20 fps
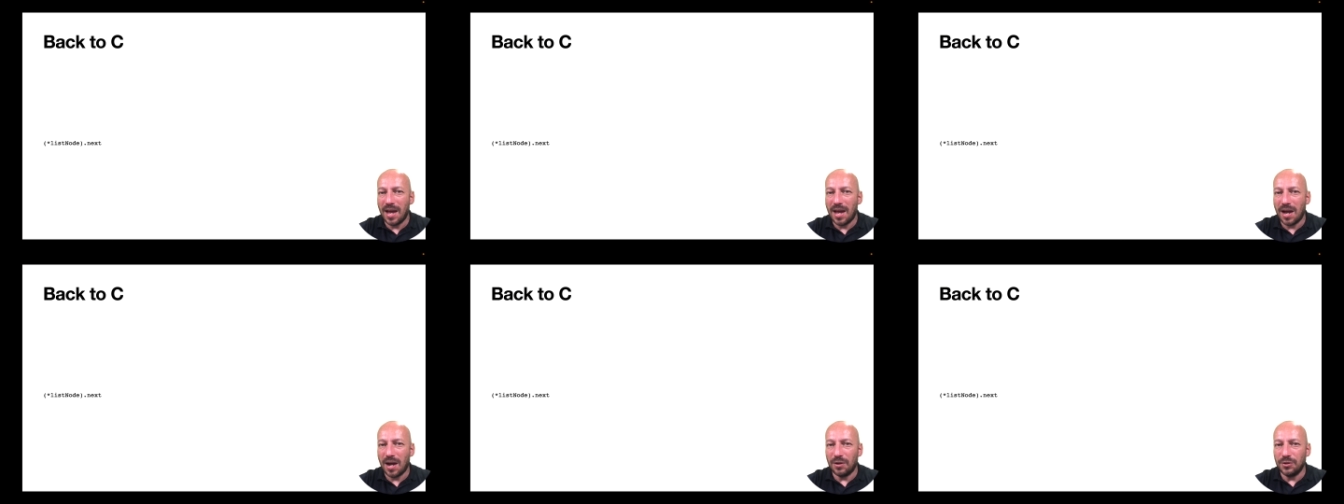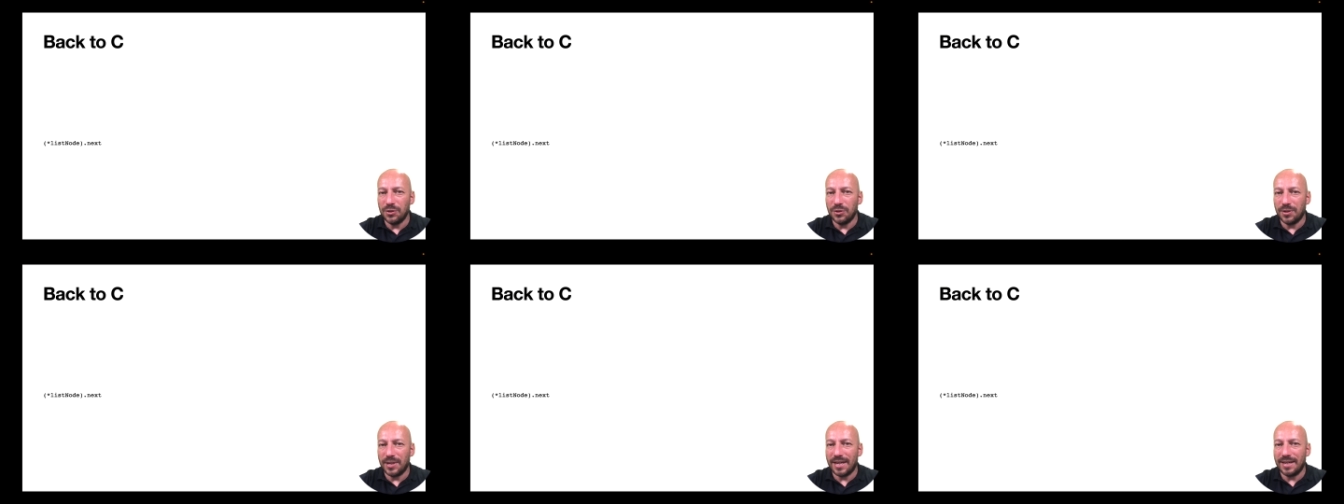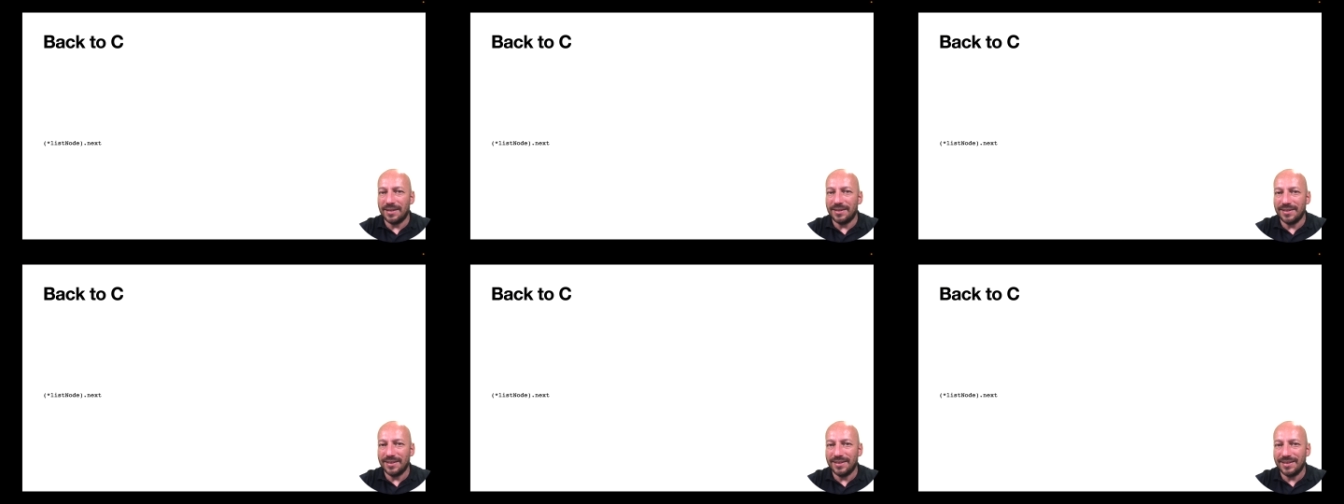how you
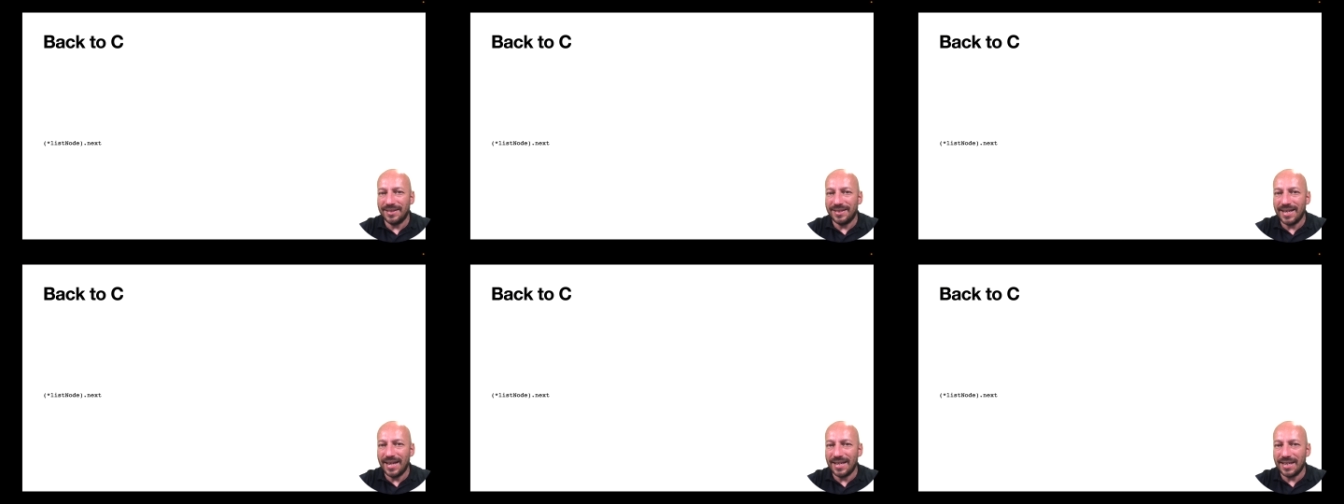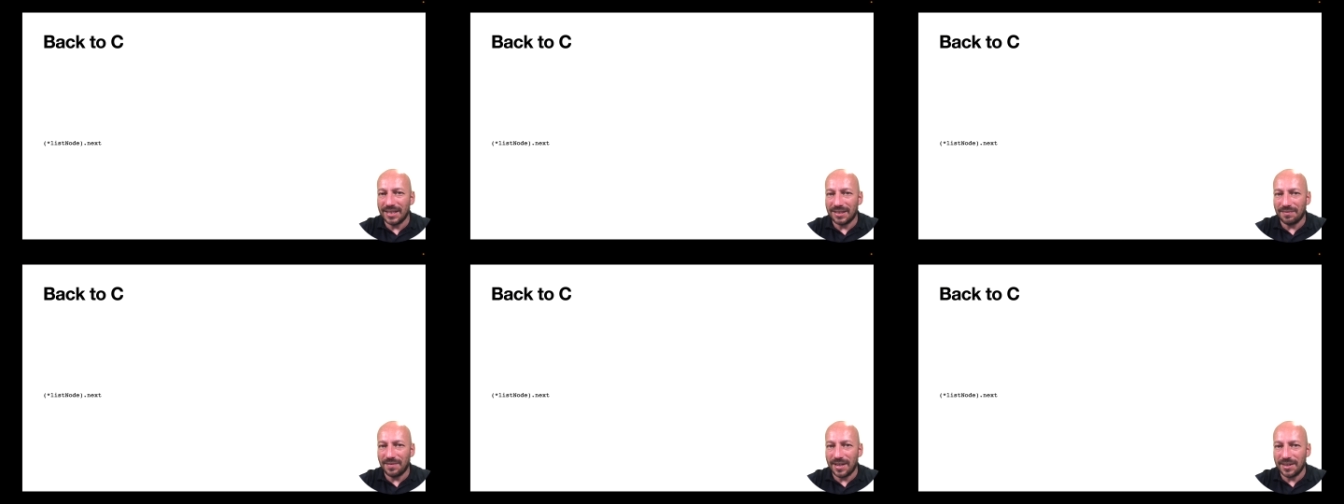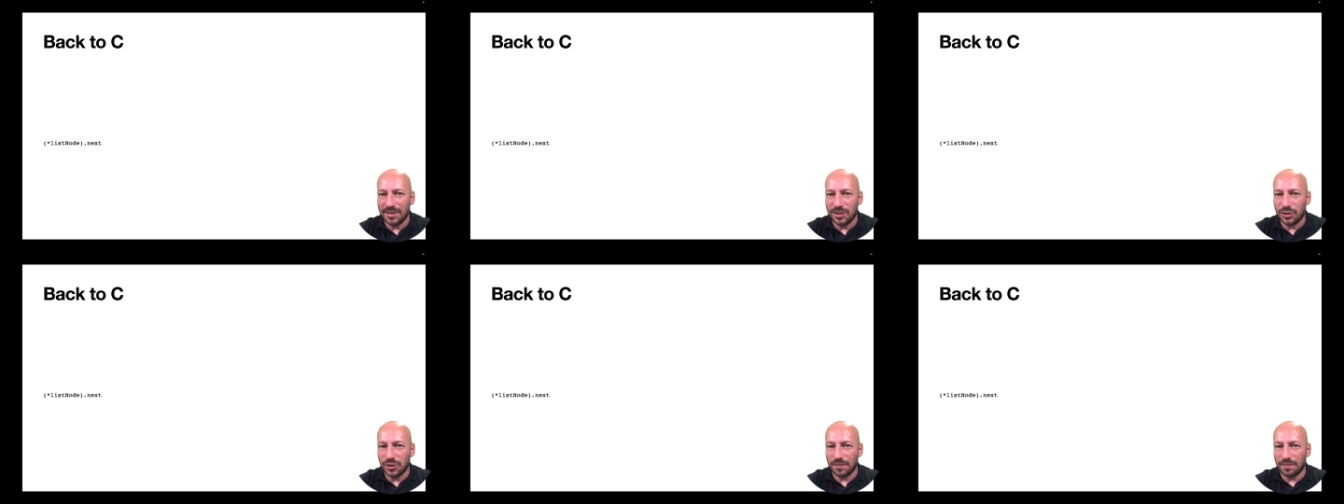can take
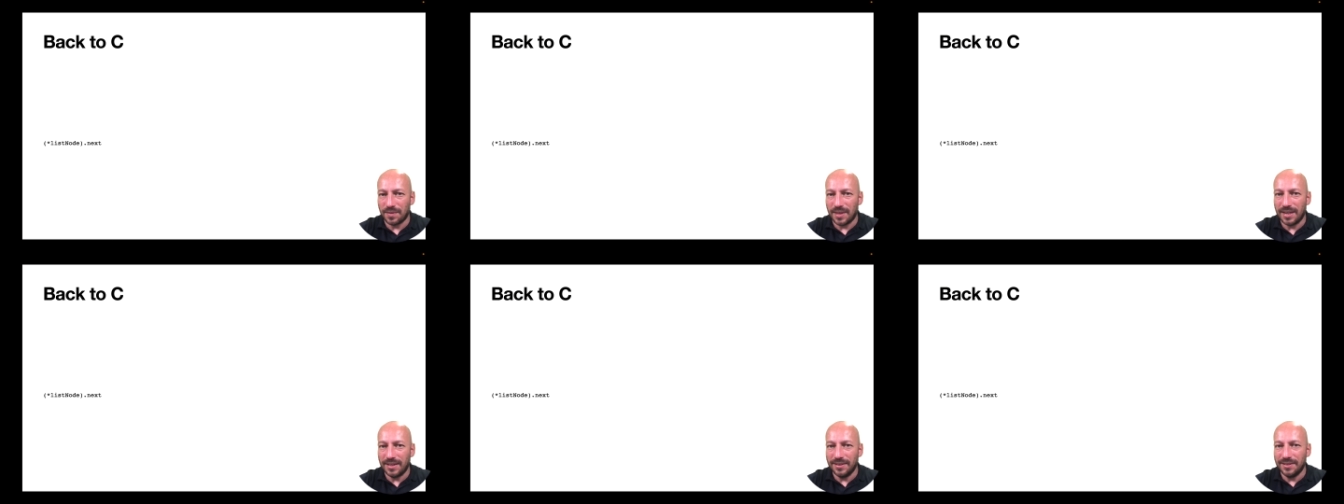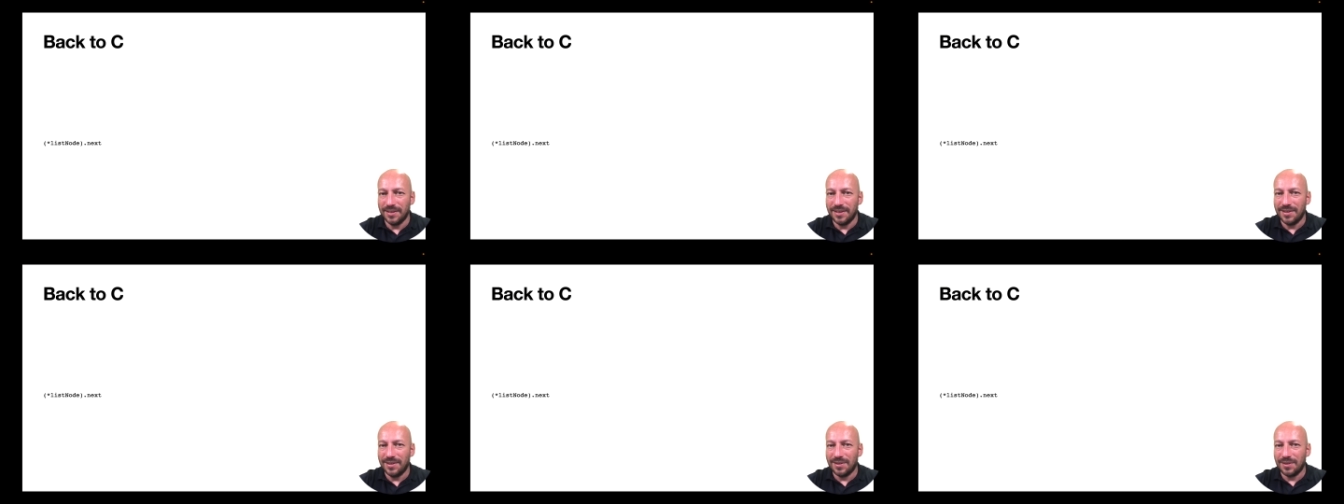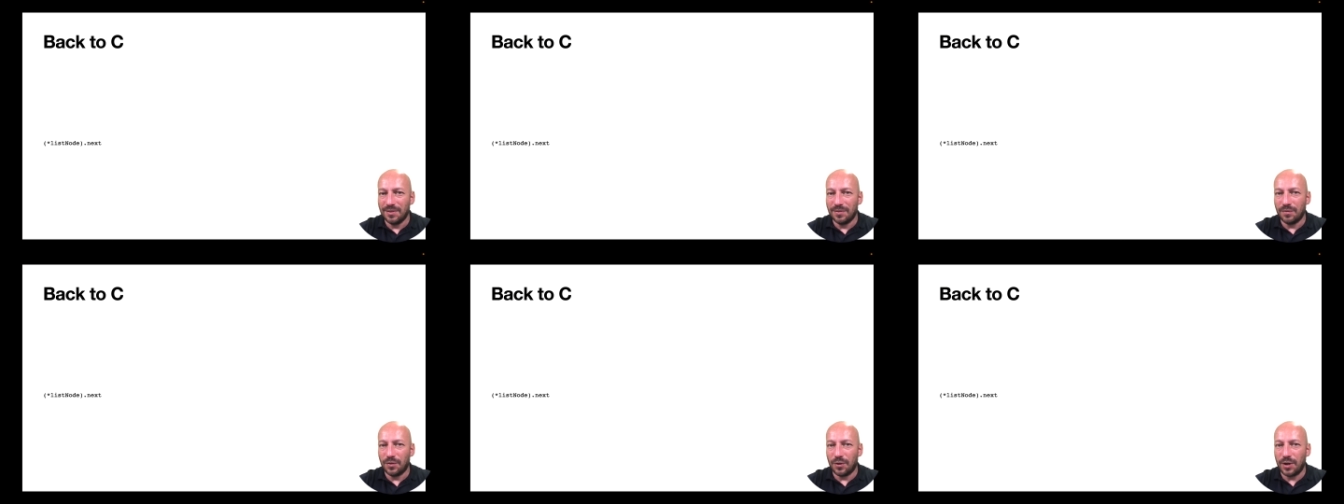advantage of that
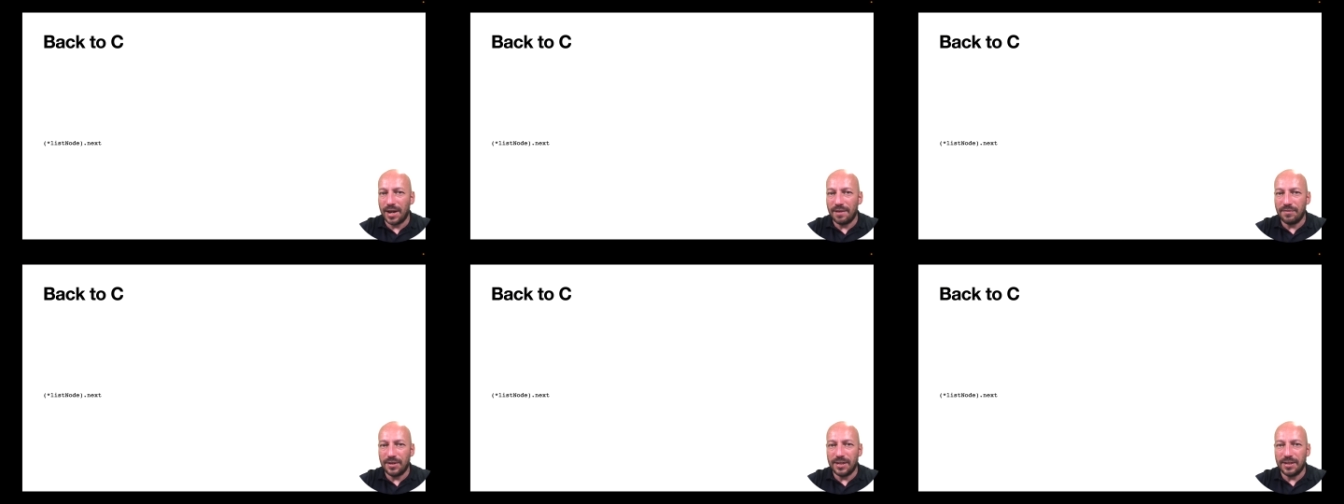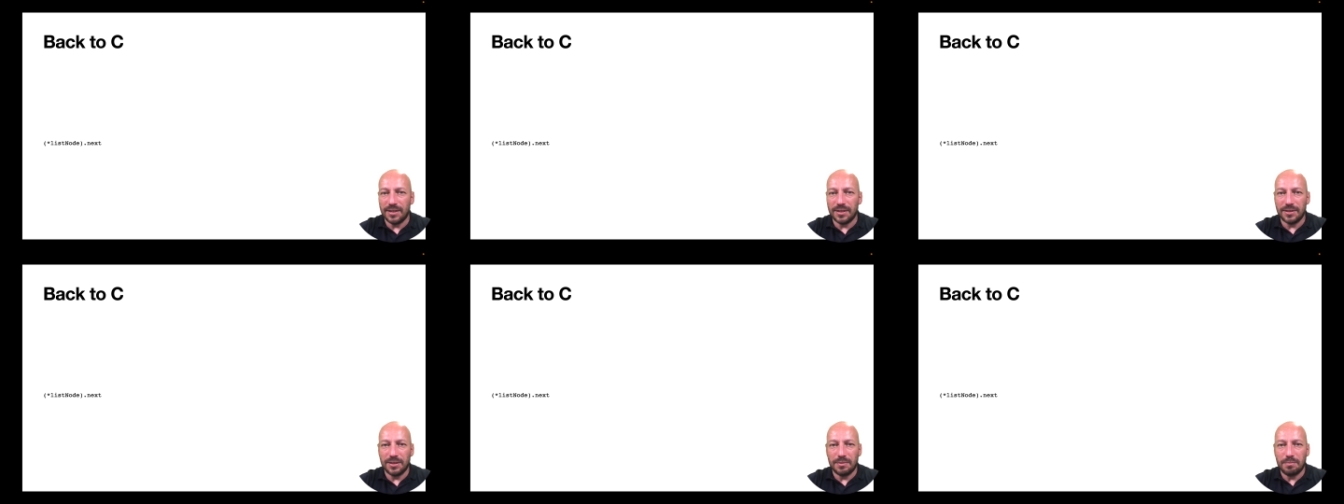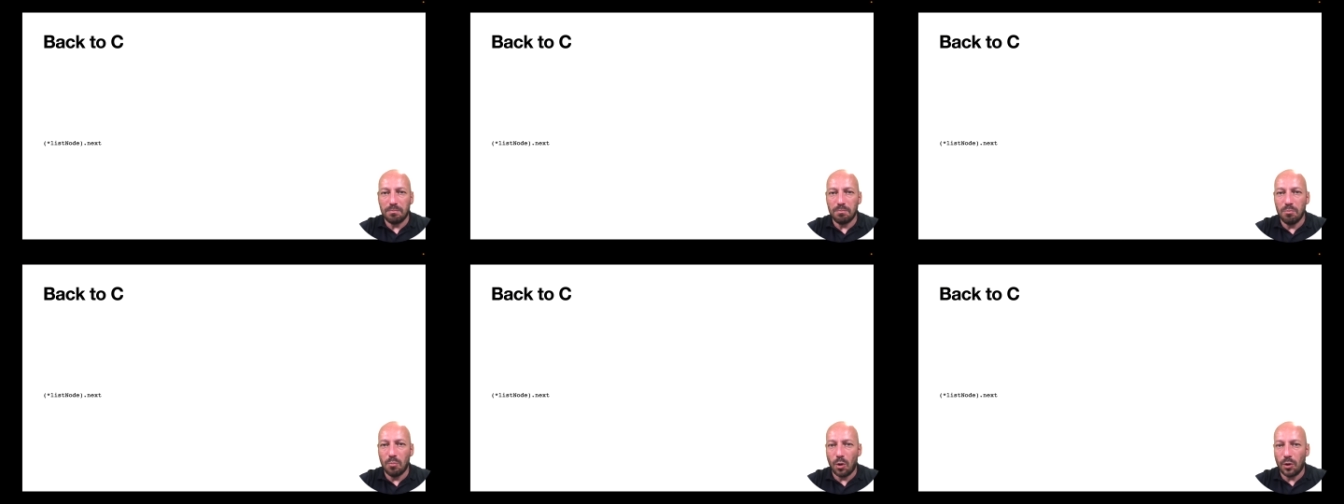for having a
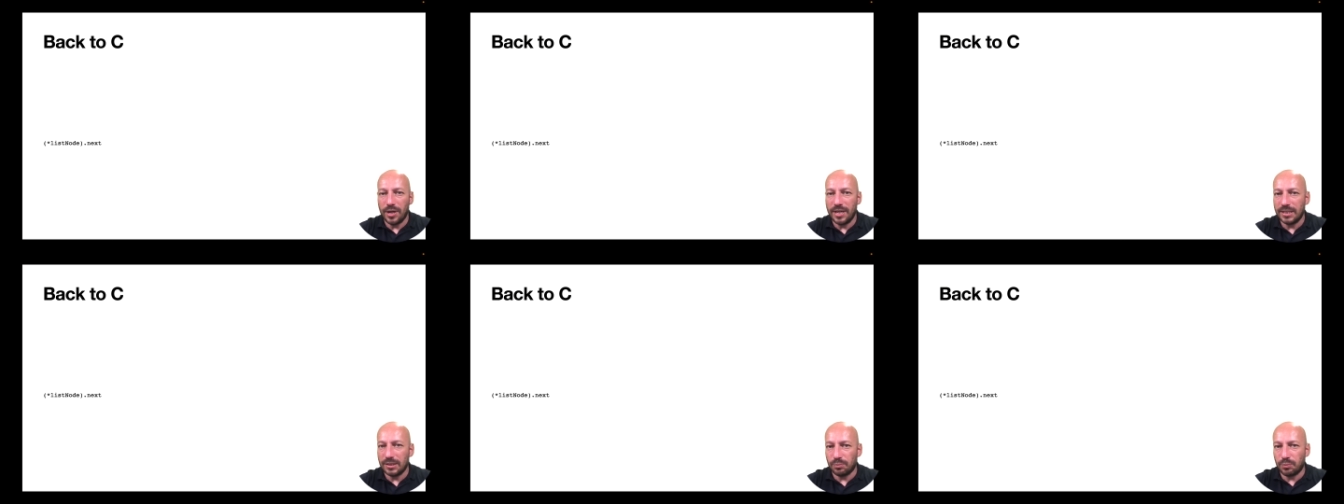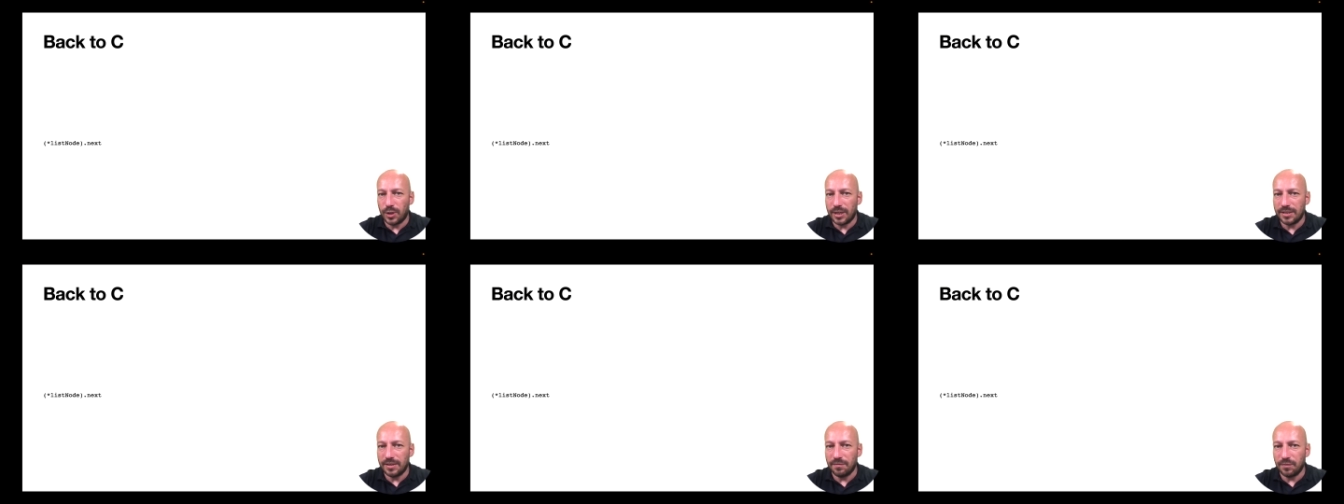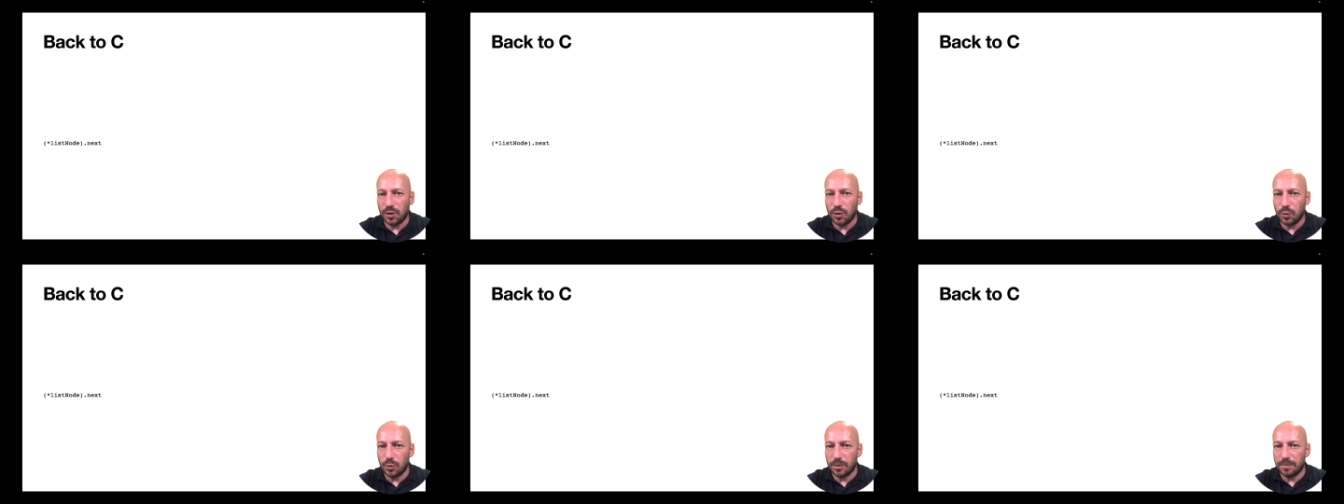more expressive
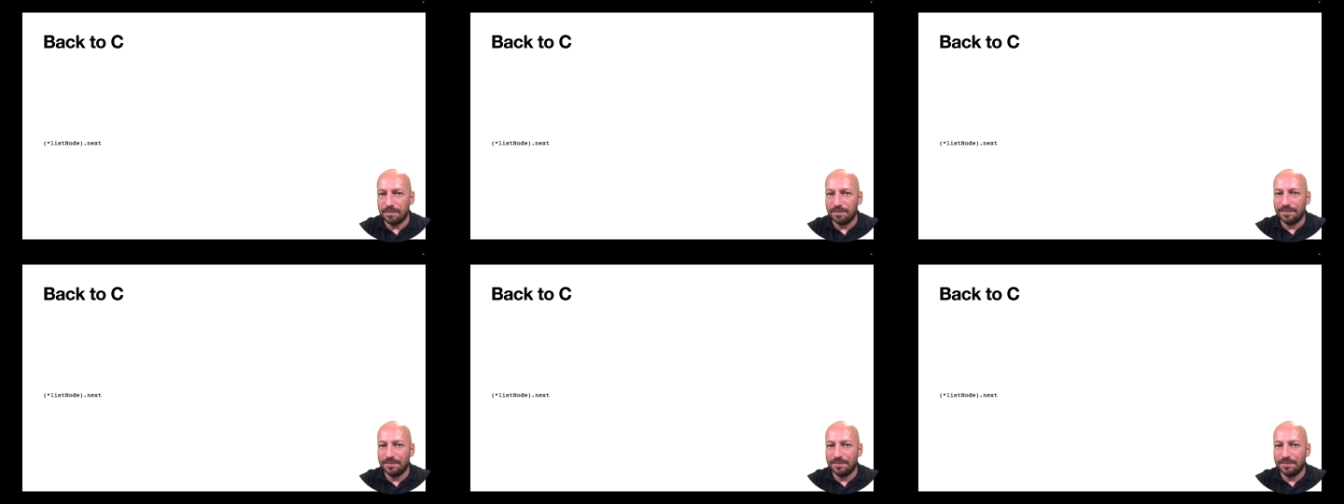code.